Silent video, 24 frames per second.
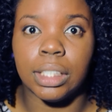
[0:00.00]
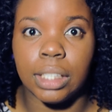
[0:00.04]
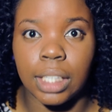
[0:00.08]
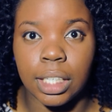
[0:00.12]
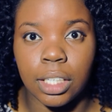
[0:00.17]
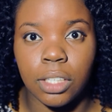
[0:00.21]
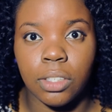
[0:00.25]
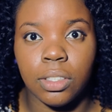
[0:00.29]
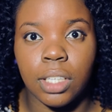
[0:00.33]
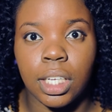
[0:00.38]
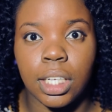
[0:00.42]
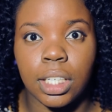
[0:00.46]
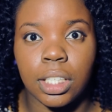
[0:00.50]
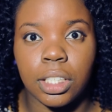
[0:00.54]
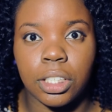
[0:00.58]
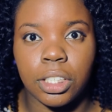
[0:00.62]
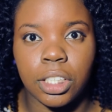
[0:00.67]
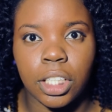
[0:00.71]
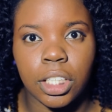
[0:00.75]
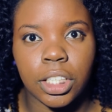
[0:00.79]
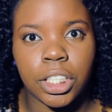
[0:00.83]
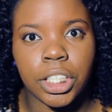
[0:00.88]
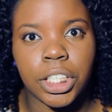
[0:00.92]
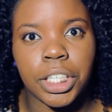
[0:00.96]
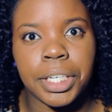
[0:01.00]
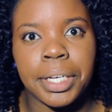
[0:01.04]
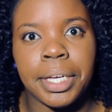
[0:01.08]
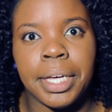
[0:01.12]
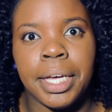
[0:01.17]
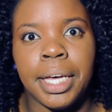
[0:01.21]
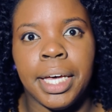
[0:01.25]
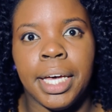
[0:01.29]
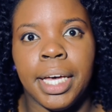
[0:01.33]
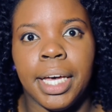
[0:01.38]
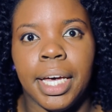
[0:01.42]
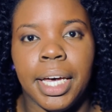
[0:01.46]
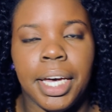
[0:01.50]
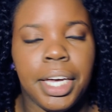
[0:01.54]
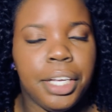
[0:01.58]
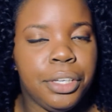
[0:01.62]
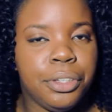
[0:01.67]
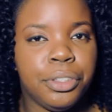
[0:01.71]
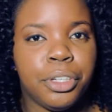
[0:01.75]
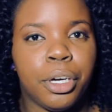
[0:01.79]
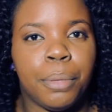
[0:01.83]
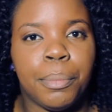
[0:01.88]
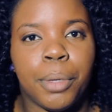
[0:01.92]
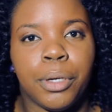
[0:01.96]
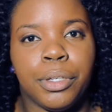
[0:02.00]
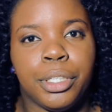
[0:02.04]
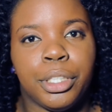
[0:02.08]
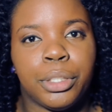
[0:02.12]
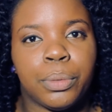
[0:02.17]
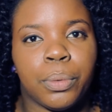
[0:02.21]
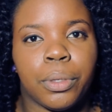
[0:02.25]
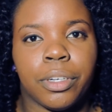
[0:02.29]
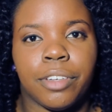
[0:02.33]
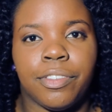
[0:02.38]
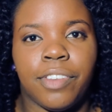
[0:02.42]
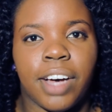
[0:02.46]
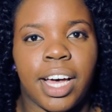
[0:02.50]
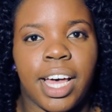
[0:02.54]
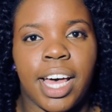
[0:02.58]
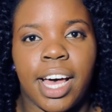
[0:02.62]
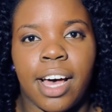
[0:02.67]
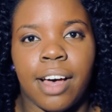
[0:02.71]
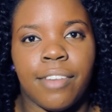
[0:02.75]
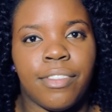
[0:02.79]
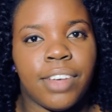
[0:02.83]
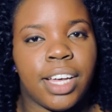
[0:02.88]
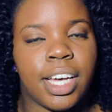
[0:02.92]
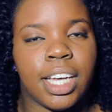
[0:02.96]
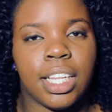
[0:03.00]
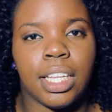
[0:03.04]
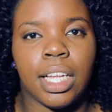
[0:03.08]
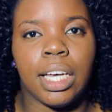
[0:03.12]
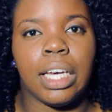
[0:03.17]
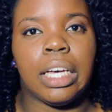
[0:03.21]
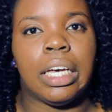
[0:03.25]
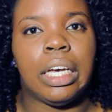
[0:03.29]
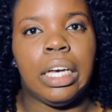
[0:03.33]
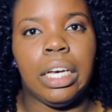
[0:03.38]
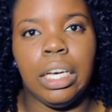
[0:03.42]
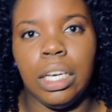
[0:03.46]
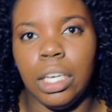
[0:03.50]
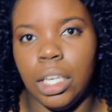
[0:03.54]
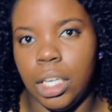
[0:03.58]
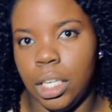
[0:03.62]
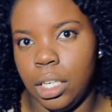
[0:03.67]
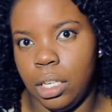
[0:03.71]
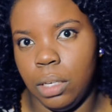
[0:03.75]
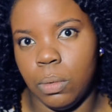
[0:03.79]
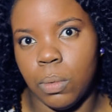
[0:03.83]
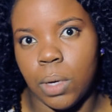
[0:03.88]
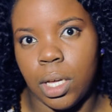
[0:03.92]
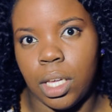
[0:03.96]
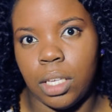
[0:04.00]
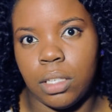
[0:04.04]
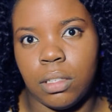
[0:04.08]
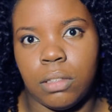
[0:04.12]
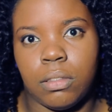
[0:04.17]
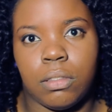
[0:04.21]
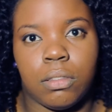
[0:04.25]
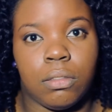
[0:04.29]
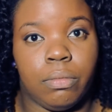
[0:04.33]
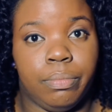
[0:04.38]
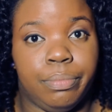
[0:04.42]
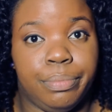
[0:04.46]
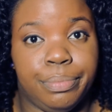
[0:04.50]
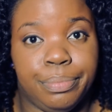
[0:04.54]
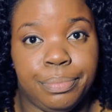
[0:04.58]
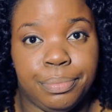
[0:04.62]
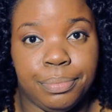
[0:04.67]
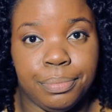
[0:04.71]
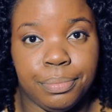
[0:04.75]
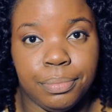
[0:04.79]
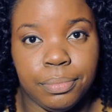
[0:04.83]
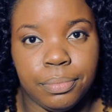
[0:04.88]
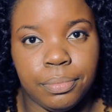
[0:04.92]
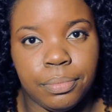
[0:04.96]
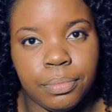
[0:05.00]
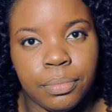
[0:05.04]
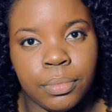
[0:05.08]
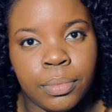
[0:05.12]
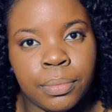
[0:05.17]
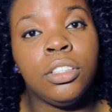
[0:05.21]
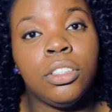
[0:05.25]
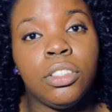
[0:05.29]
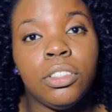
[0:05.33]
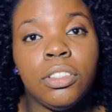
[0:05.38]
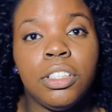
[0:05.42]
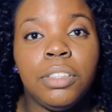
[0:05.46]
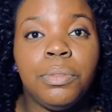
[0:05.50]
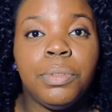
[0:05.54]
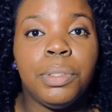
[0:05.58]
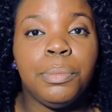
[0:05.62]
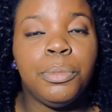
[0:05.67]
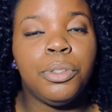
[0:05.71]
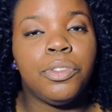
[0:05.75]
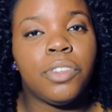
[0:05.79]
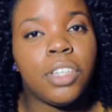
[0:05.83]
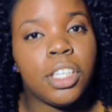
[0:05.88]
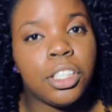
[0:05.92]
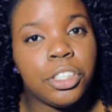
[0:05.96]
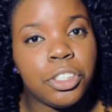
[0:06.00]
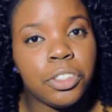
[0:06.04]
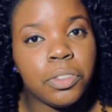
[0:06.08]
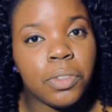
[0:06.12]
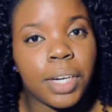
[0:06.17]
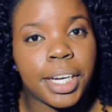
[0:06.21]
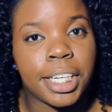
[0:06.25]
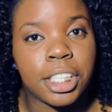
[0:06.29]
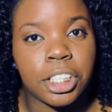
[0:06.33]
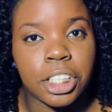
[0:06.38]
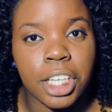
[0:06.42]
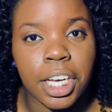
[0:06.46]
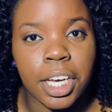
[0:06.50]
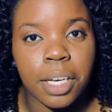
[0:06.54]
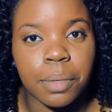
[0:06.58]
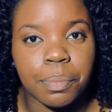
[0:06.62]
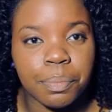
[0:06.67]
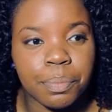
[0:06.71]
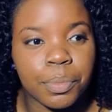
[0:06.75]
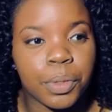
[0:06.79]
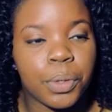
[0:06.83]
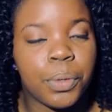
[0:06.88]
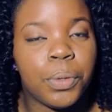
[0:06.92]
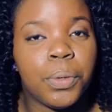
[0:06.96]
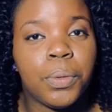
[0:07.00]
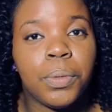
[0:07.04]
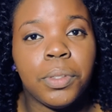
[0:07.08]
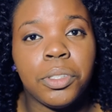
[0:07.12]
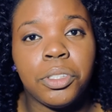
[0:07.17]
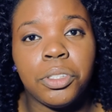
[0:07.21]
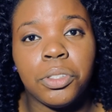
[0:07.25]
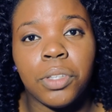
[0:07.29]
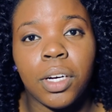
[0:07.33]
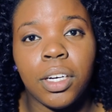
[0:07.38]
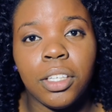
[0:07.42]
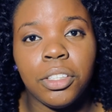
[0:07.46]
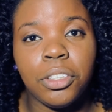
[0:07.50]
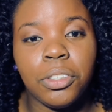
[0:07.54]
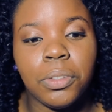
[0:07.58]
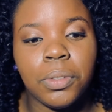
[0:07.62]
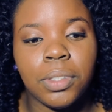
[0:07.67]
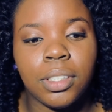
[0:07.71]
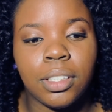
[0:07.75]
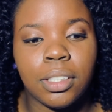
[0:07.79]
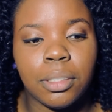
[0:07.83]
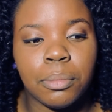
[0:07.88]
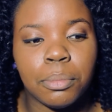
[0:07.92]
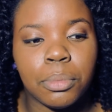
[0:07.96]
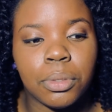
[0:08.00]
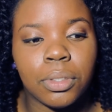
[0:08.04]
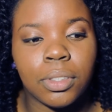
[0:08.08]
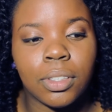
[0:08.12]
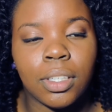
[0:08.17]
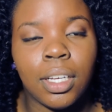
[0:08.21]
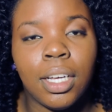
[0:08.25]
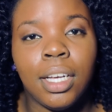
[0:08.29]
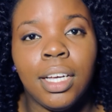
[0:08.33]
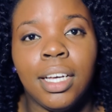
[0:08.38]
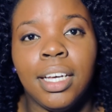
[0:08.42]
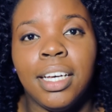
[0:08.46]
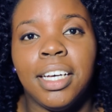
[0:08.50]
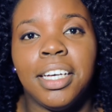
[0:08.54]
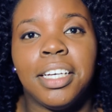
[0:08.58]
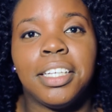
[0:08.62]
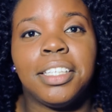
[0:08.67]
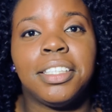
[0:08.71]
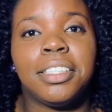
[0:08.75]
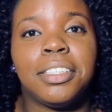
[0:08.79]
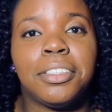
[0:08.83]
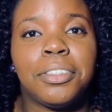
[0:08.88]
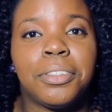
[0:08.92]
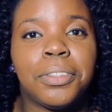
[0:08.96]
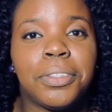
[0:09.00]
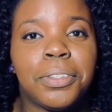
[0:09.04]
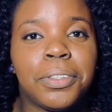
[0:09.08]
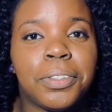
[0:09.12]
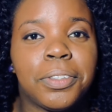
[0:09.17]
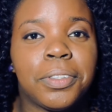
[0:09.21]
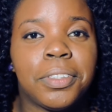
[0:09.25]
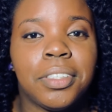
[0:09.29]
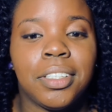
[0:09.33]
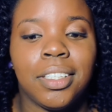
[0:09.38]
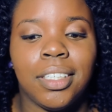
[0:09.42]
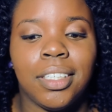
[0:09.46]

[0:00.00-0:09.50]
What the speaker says: they don't like each other. And Moniece want to fight half of LA anyways. So then we move on to Ray J, who is trying to assemble a little